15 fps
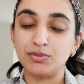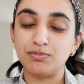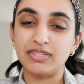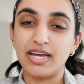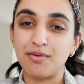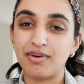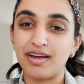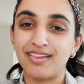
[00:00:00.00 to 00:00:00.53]
day
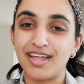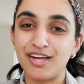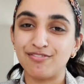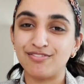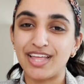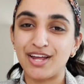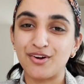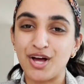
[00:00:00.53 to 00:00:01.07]
of my life,
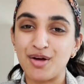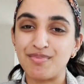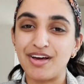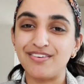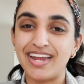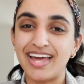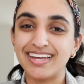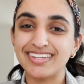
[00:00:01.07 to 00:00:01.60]
that'll come out
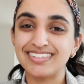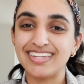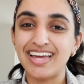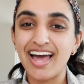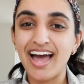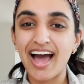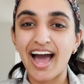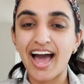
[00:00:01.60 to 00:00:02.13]
next.
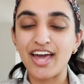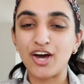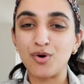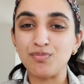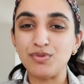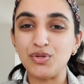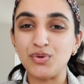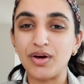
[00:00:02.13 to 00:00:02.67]
I hope
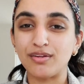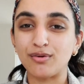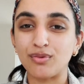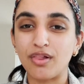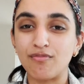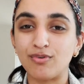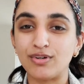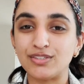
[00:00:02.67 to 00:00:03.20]
you and your
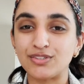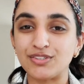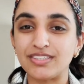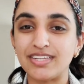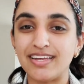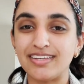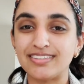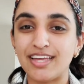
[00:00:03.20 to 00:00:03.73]
loved ones are
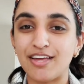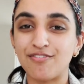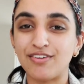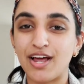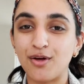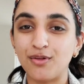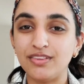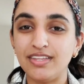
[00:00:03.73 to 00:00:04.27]
staying safe and
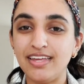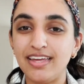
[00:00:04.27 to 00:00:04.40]
healthy.